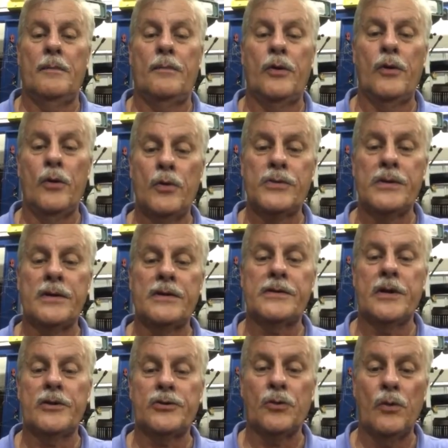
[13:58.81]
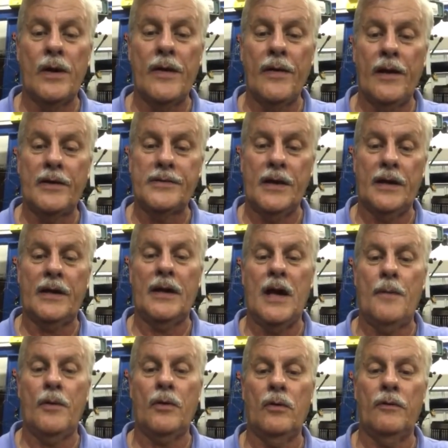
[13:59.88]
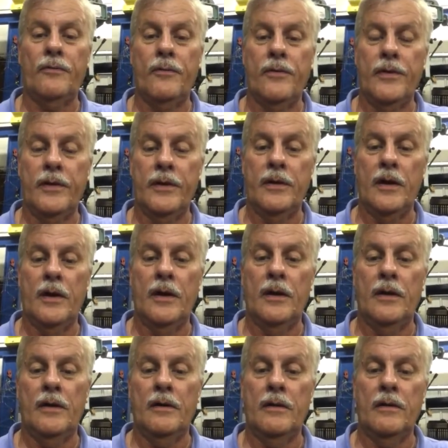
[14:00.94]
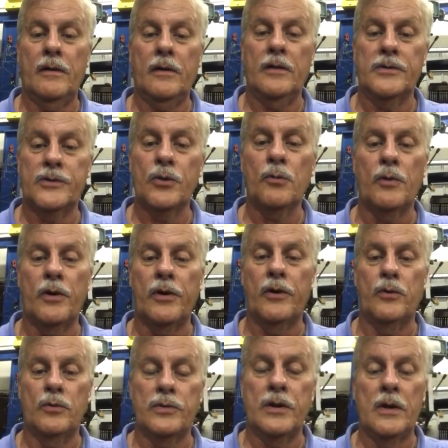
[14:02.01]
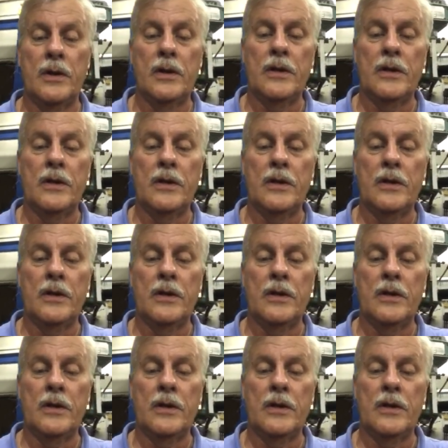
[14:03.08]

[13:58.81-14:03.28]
produce it in such a way that it's economical for the consumer to use.